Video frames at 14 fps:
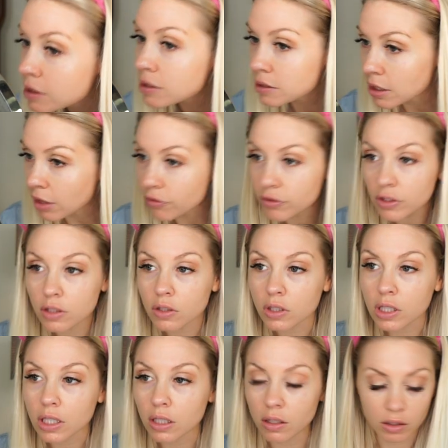is definitely
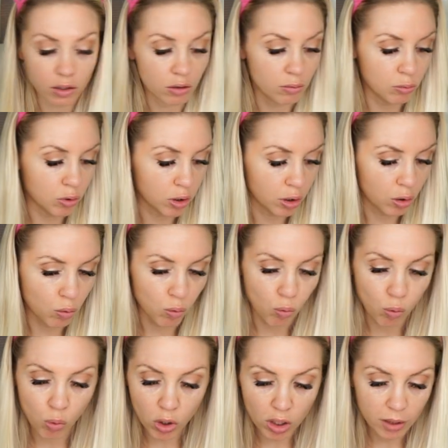looking a little more
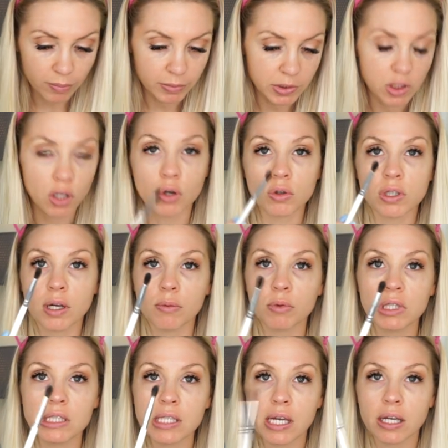warm toned. I
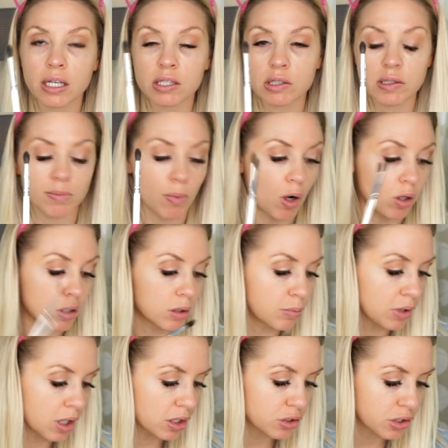wanna take a smaller
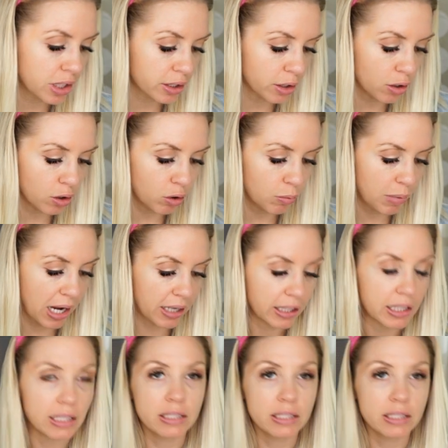brush and go back